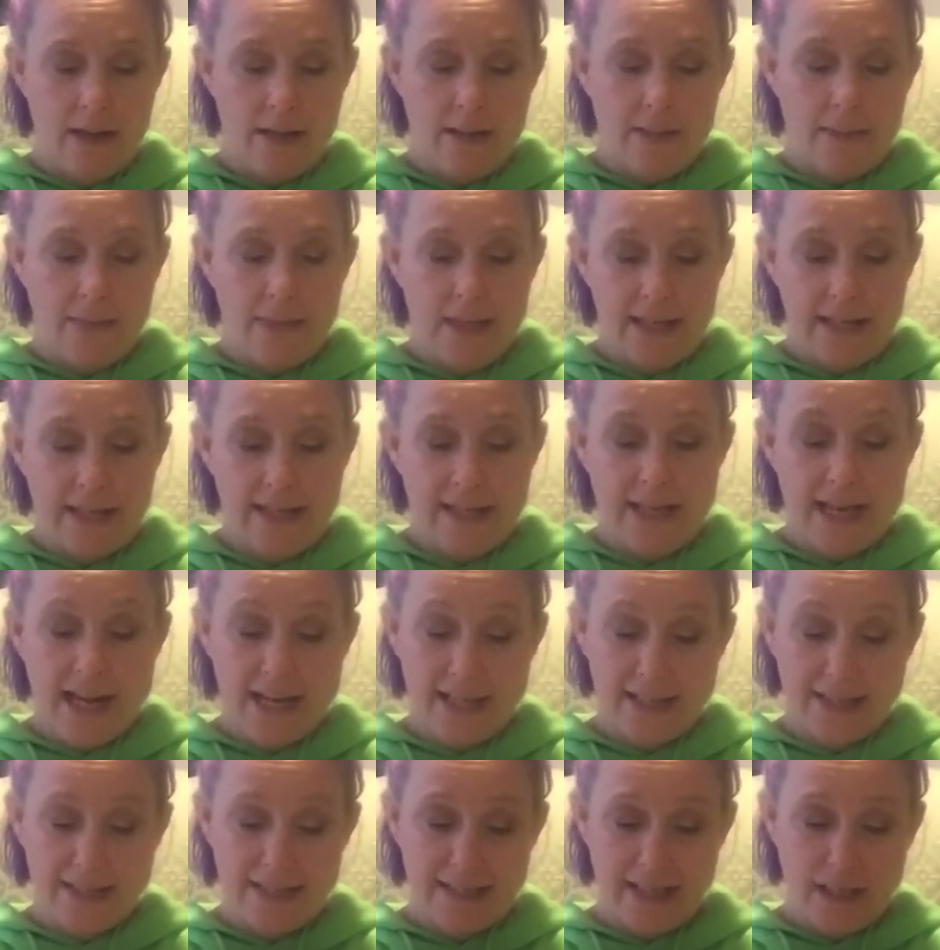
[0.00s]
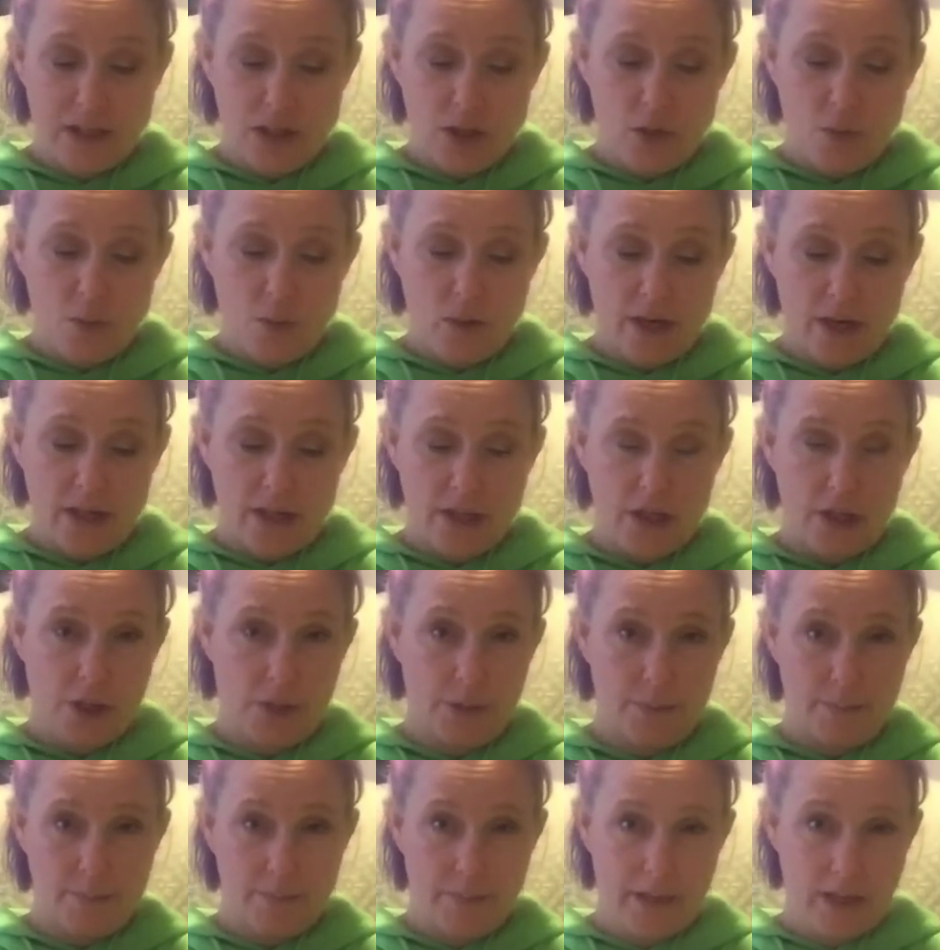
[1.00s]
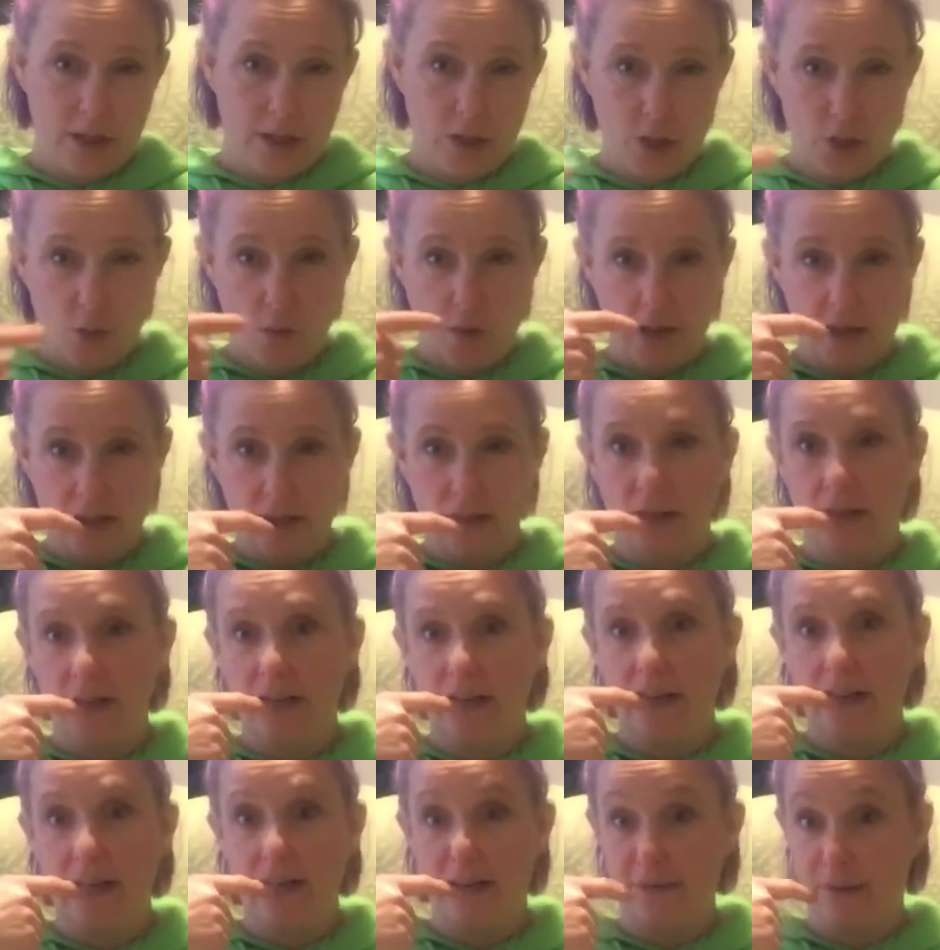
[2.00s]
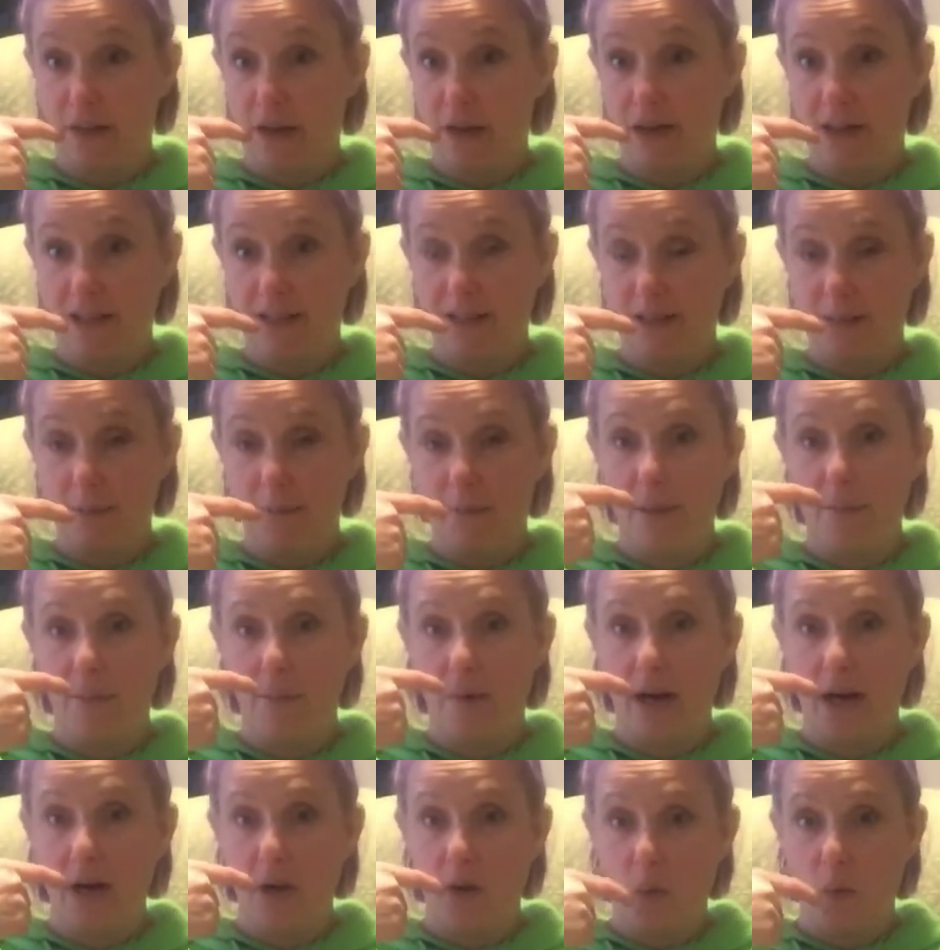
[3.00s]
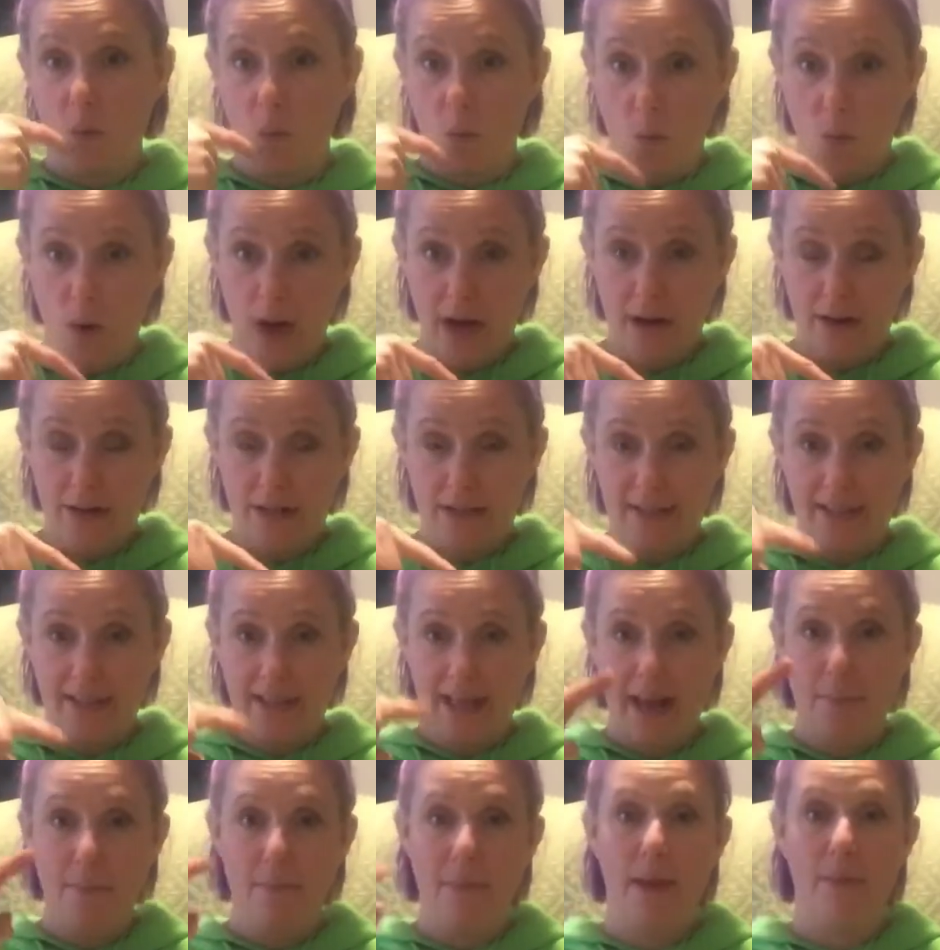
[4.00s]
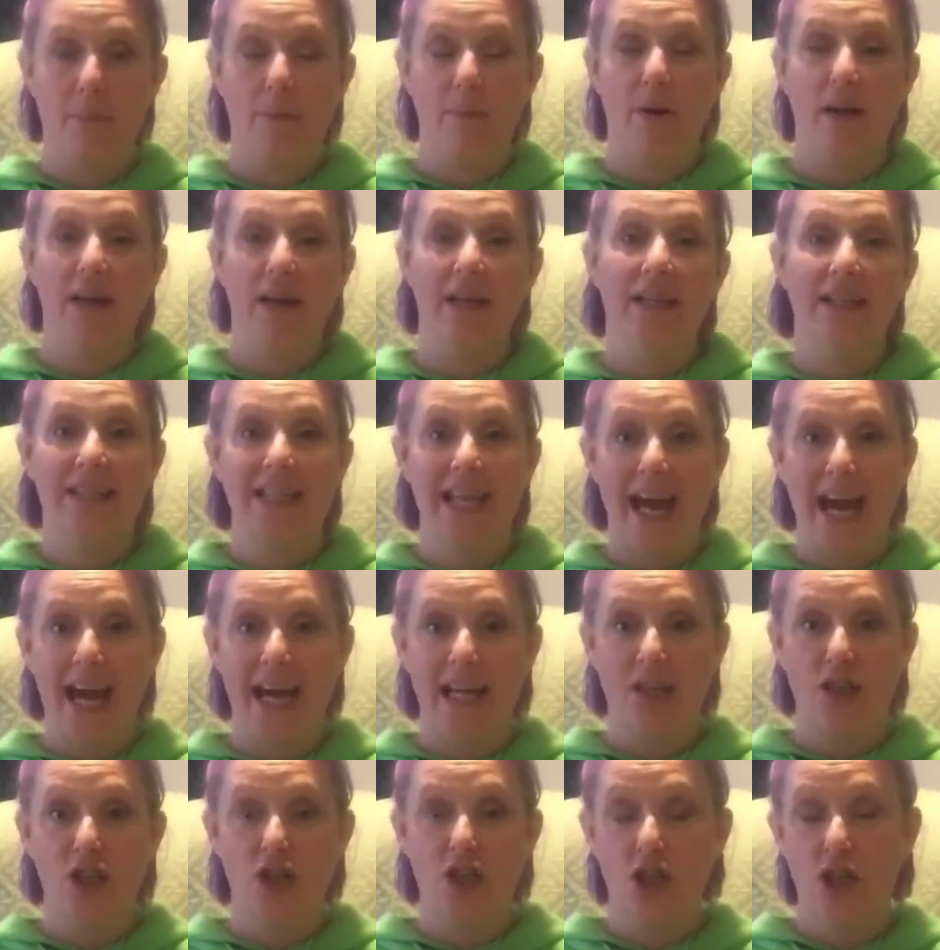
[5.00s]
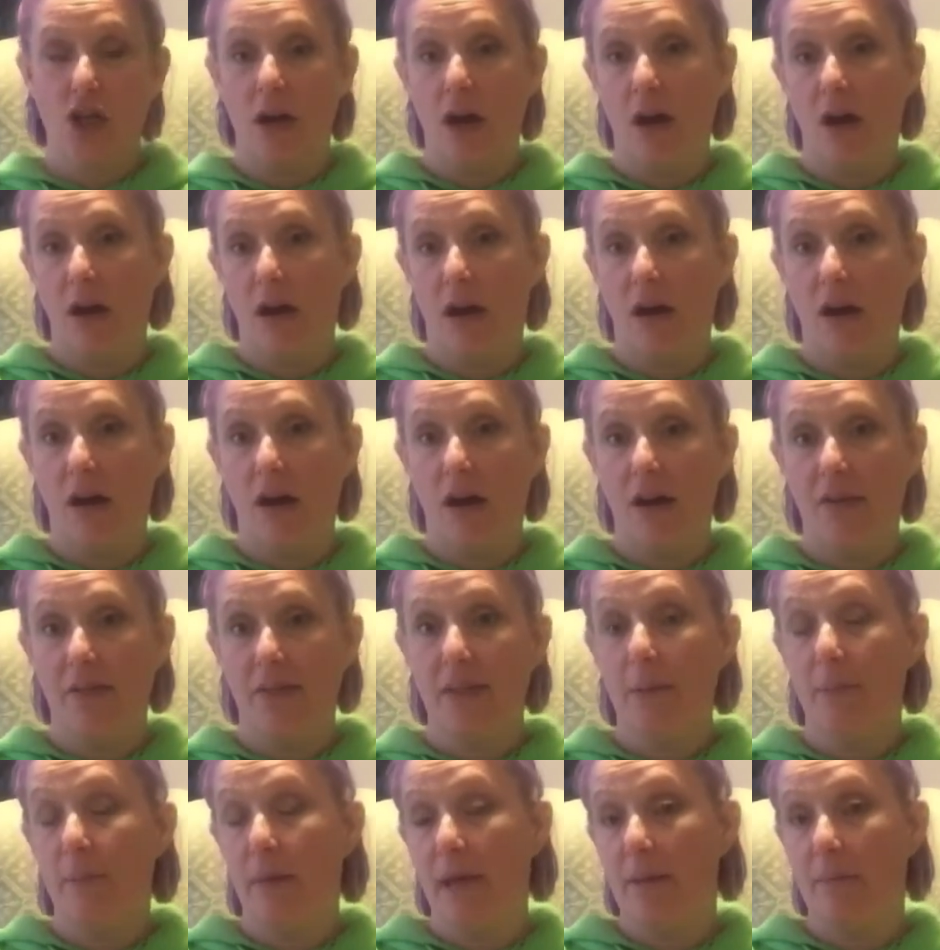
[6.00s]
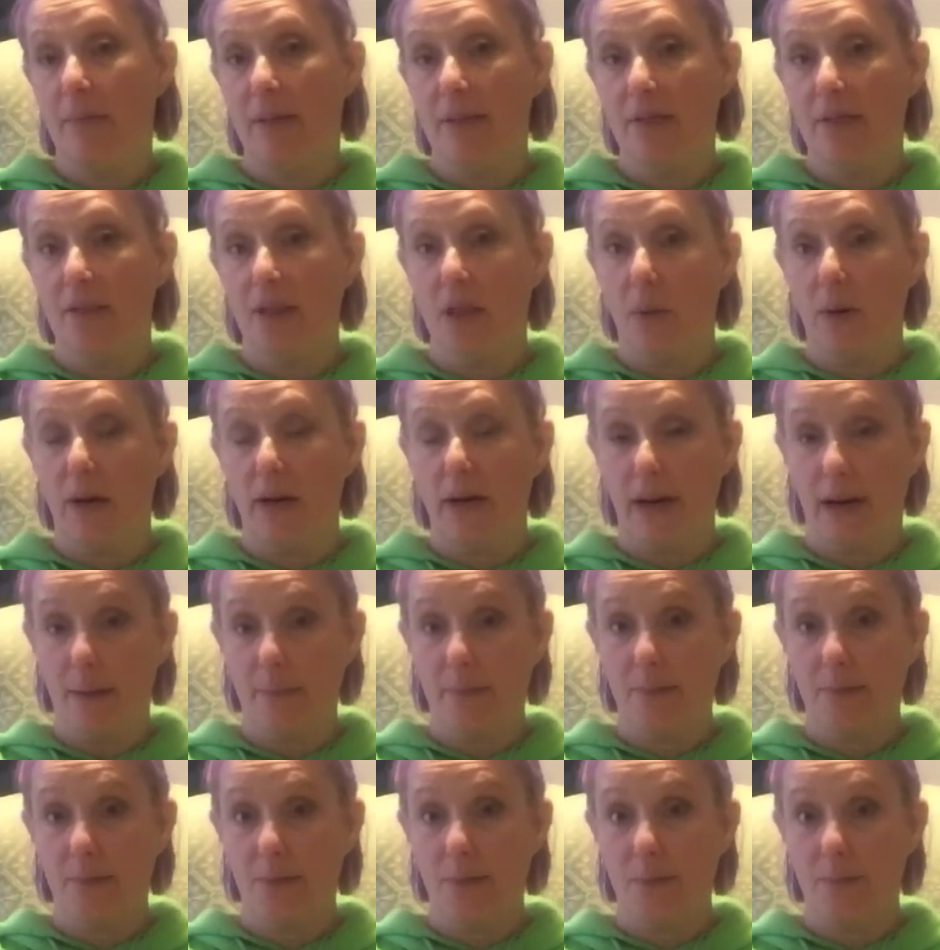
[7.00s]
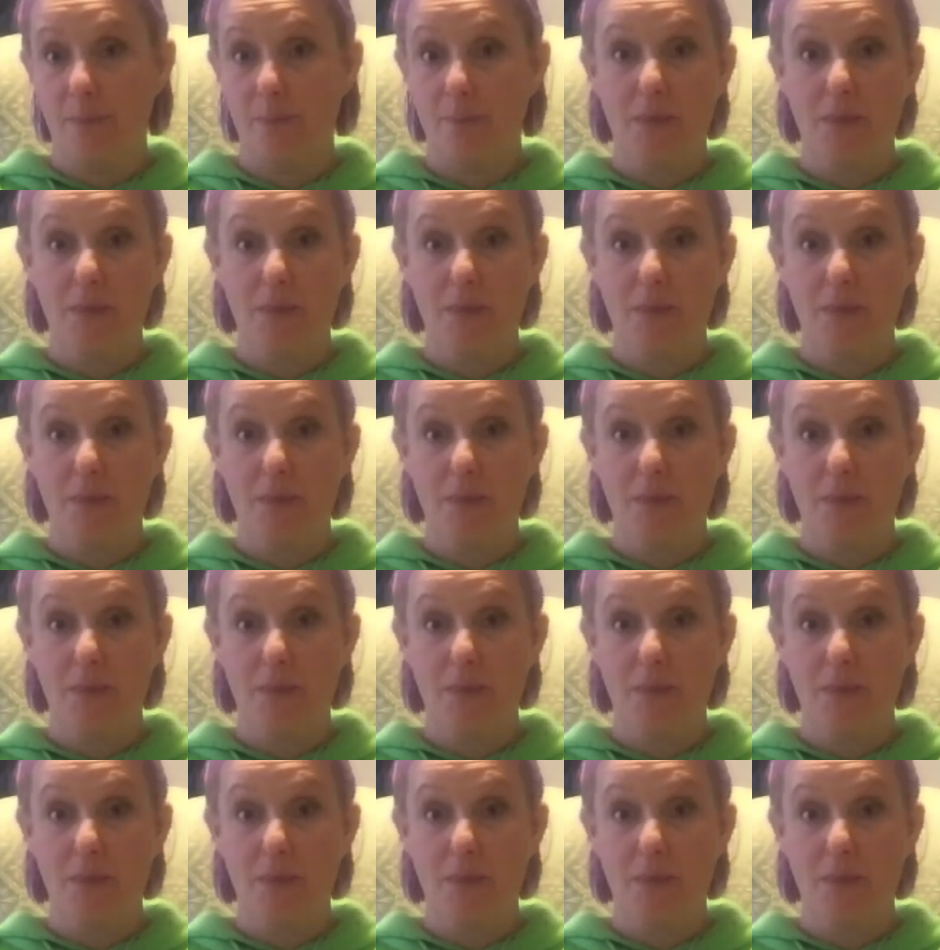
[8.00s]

The next thing you want to do is you want to look at if there is a membrane. Where does that membrane attach on the baby's lower gums?